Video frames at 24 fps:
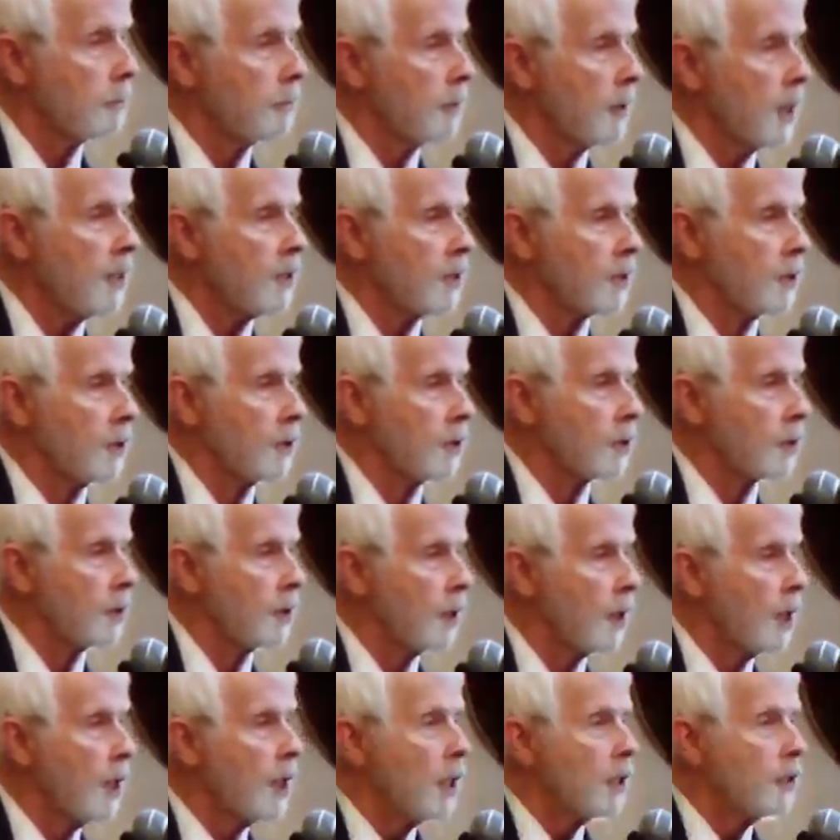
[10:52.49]
lessons
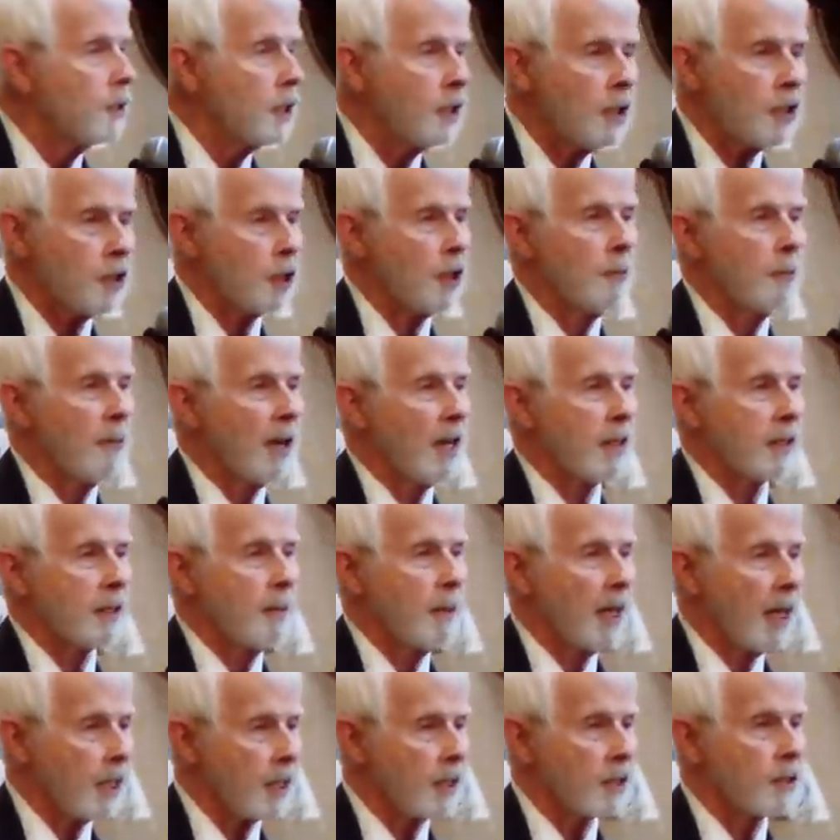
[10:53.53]
teaching
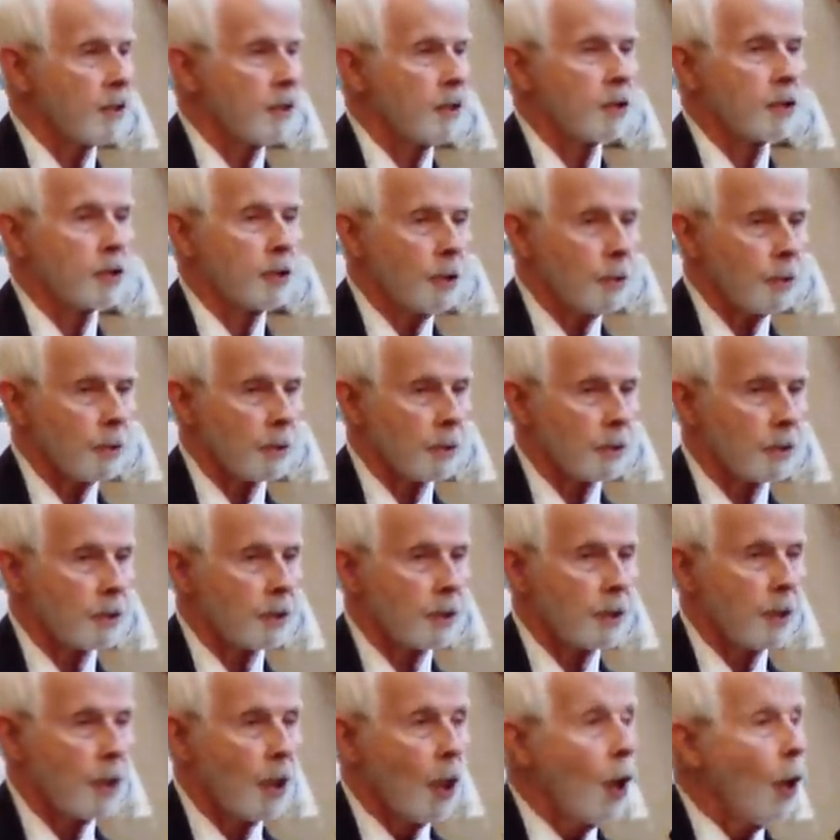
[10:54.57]
mathematics to students.
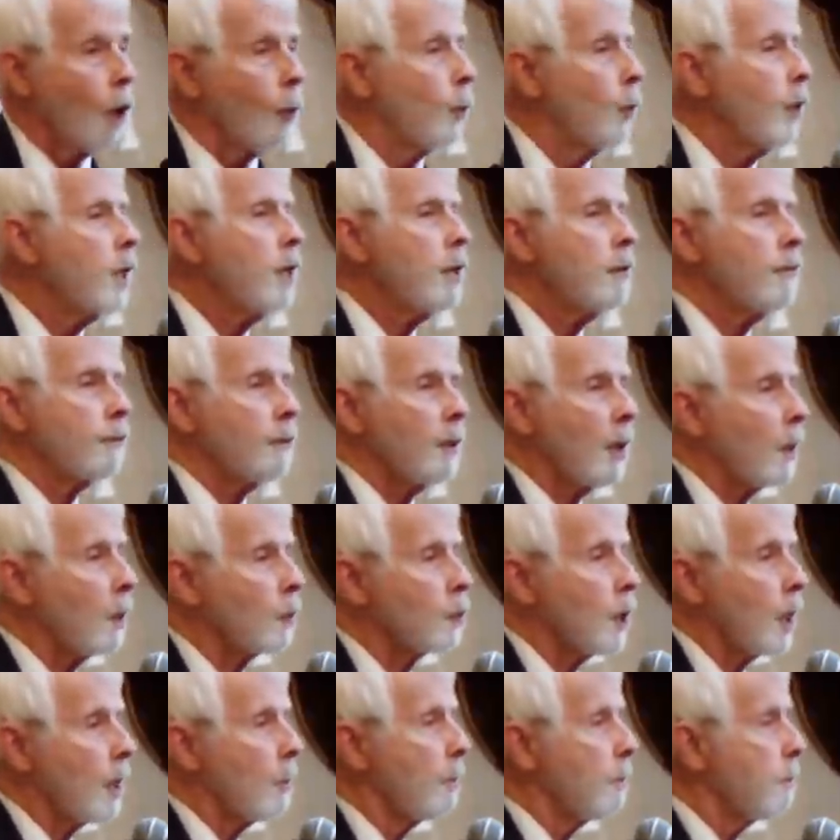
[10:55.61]
We have
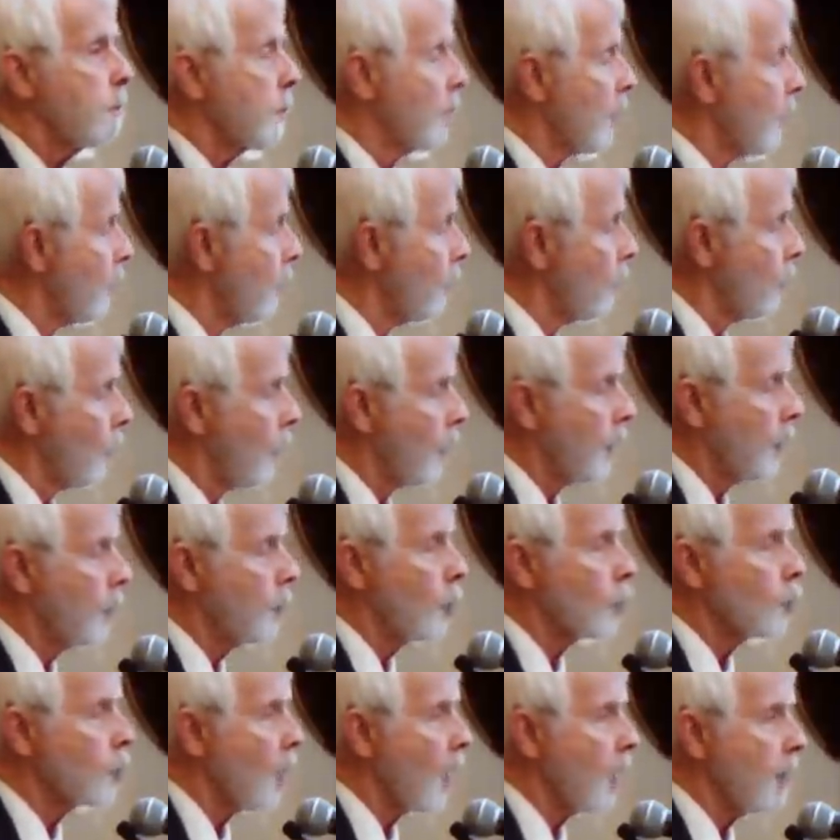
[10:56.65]
found in
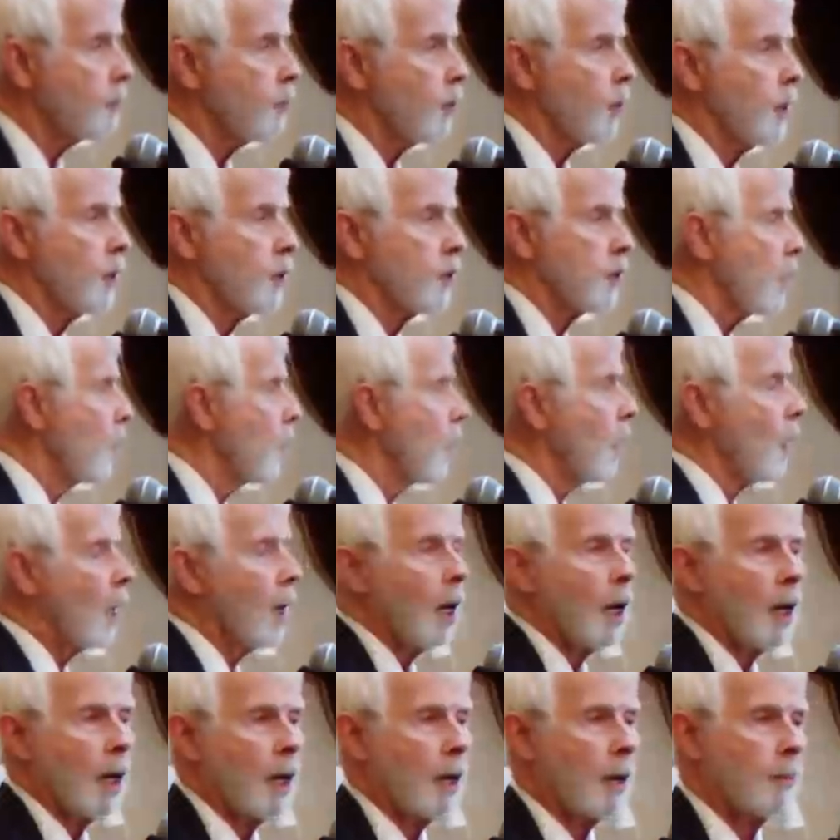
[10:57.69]
those libraries
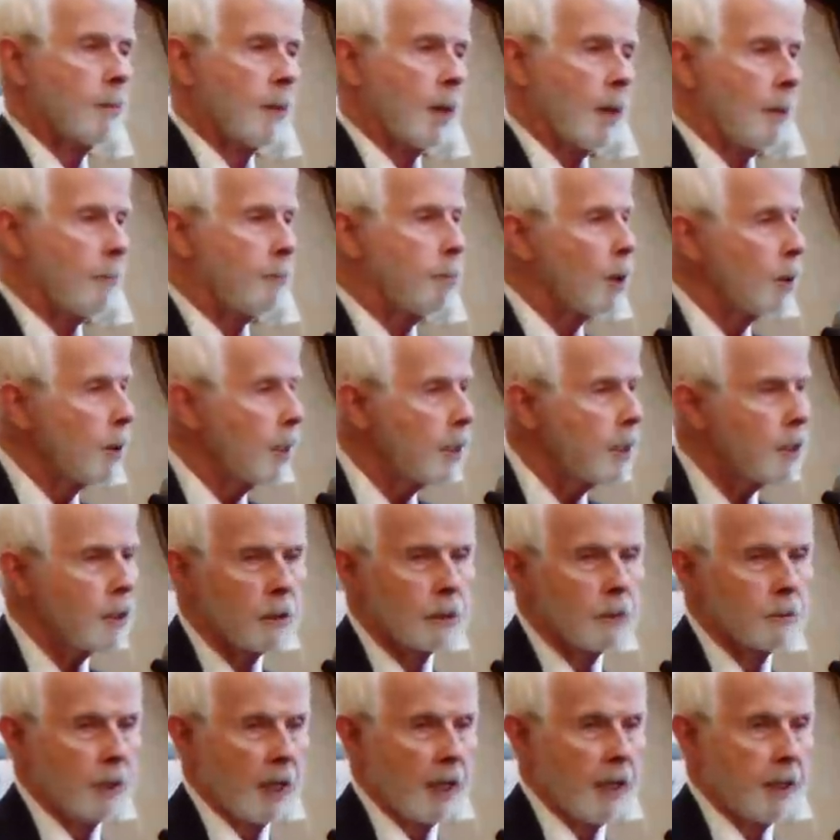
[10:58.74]
um,
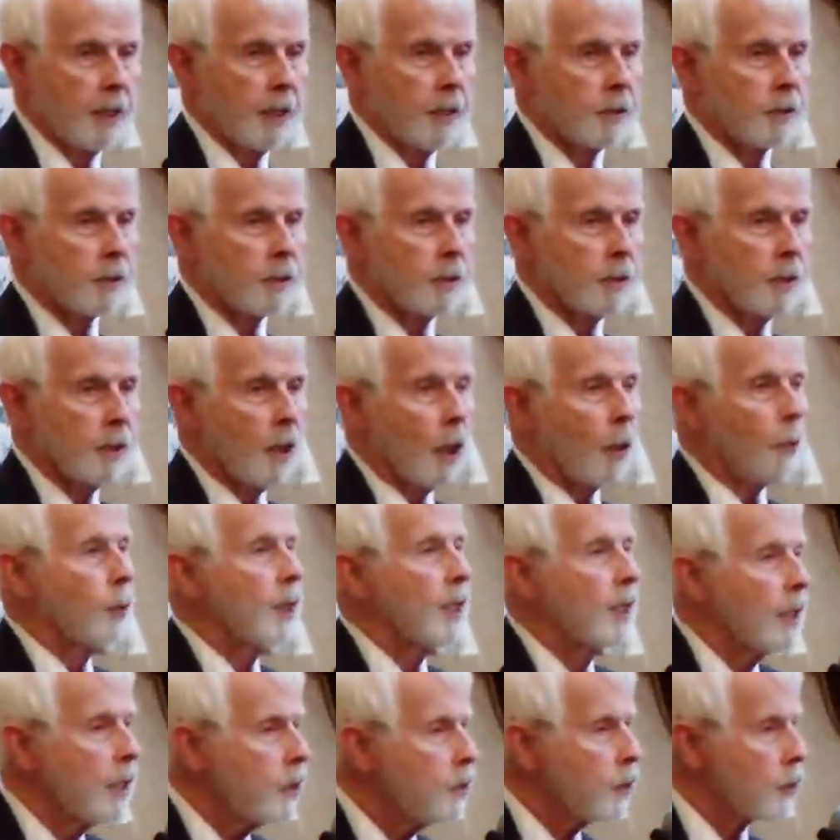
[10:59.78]
political writings,
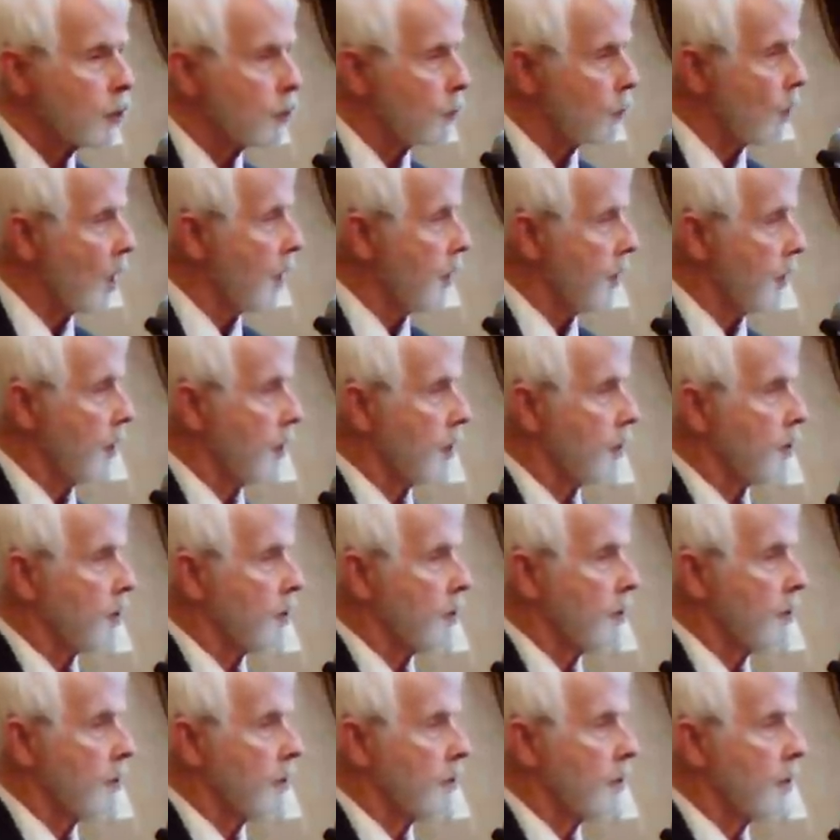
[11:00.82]
religious writings,
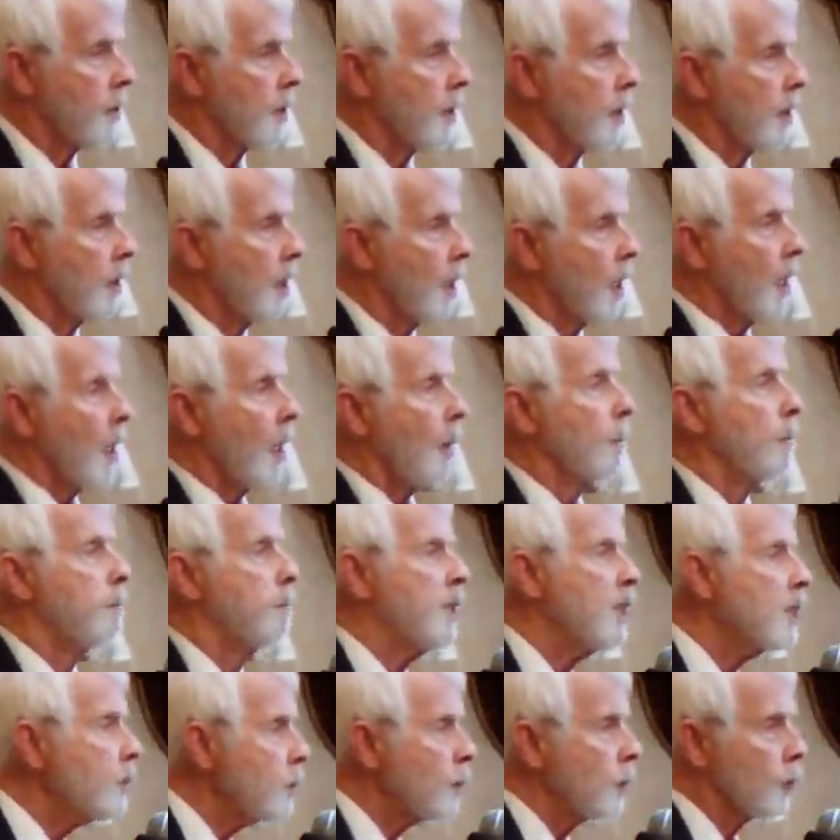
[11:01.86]

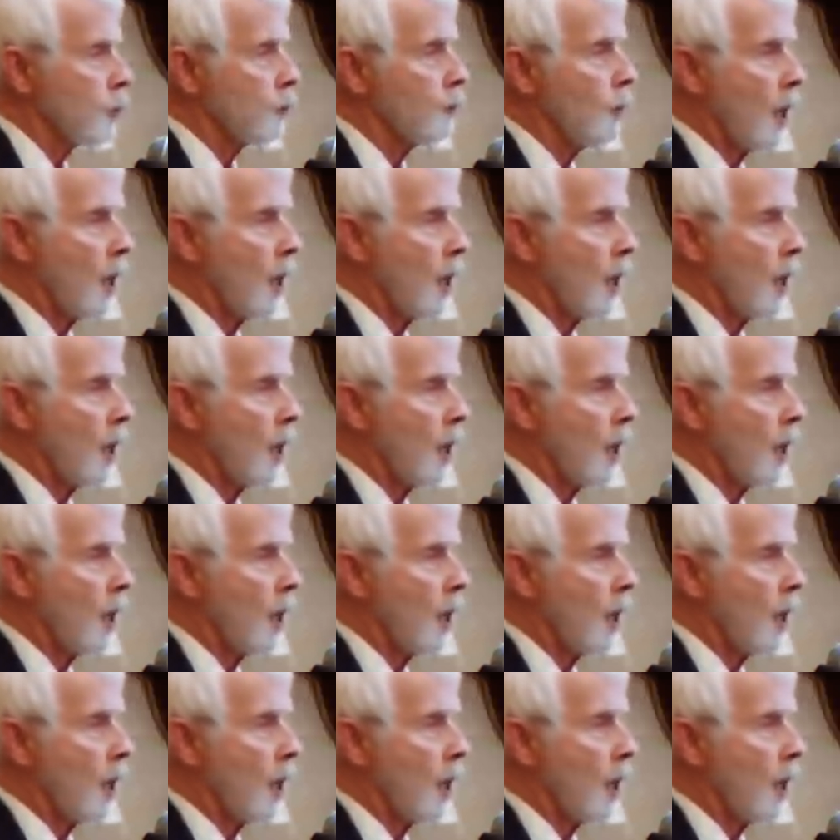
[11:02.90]
business